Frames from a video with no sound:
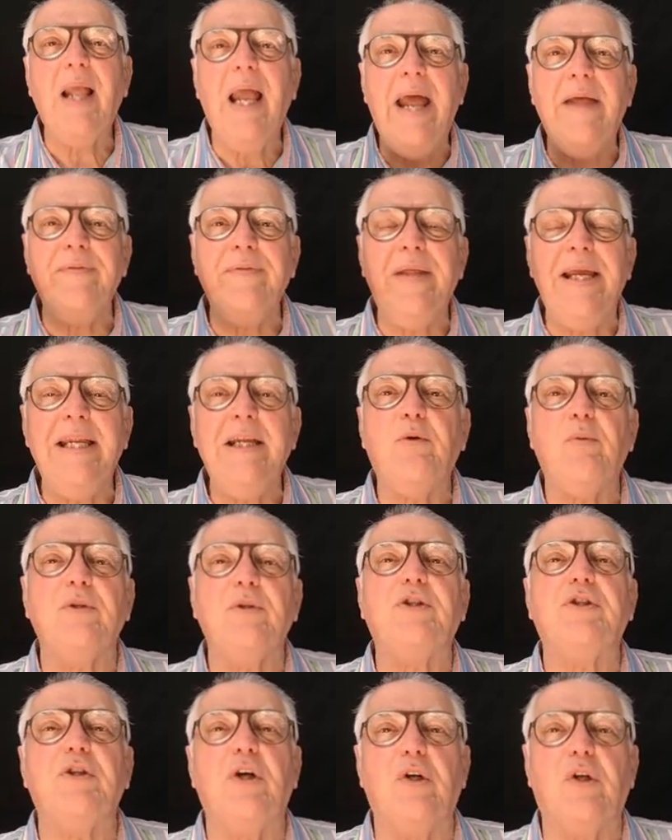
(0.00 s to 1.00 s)
and then it will
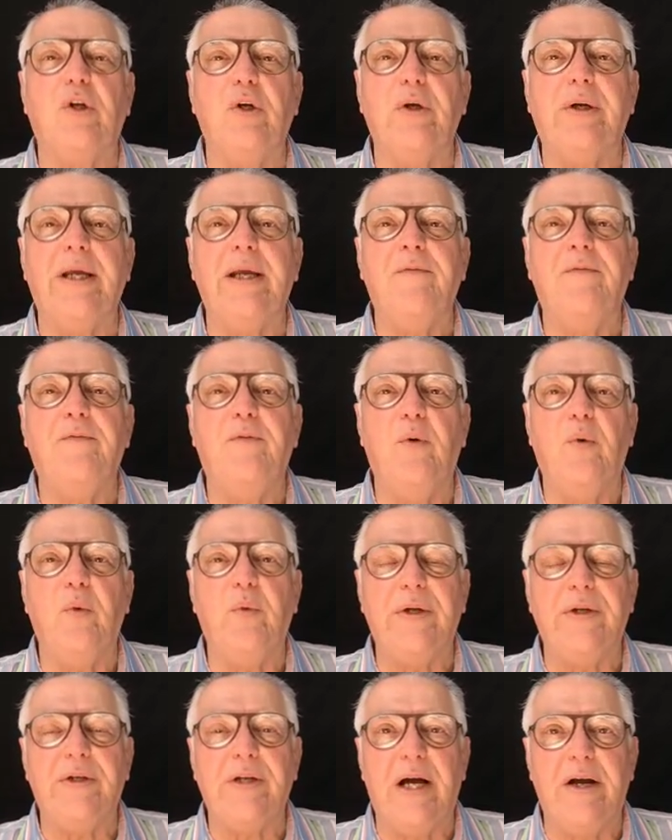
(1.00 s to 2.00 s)
start looking for
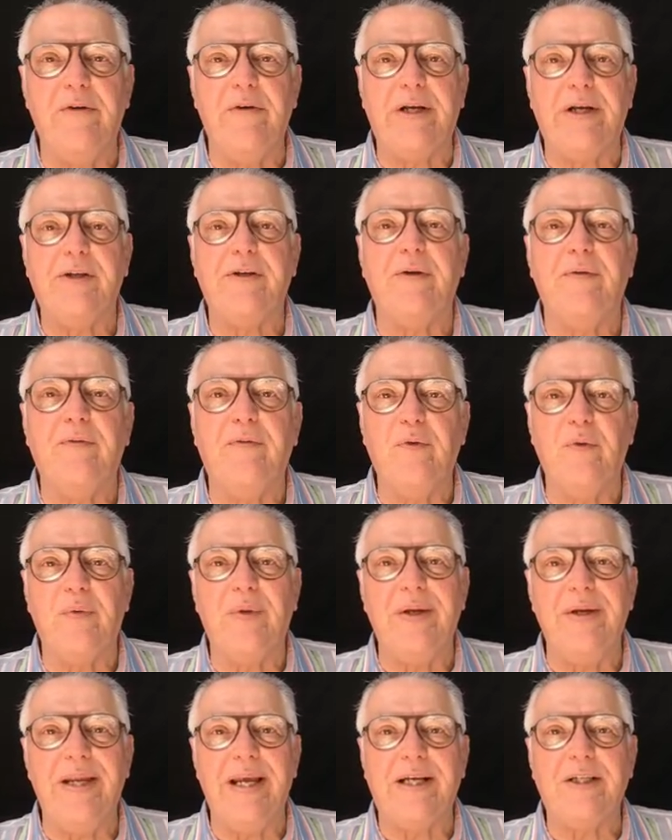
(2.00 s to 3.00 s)
the direction for
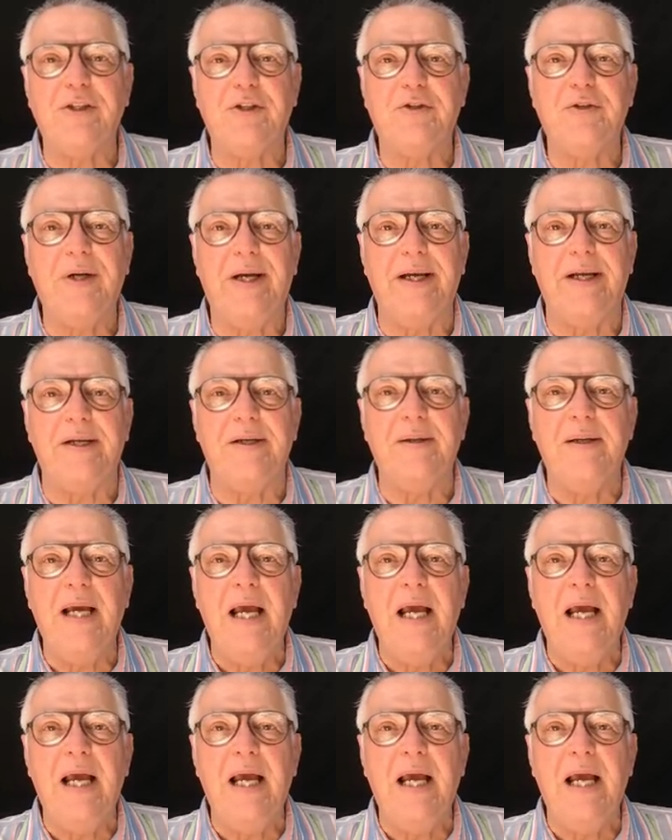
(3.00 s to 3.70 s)
the next trade.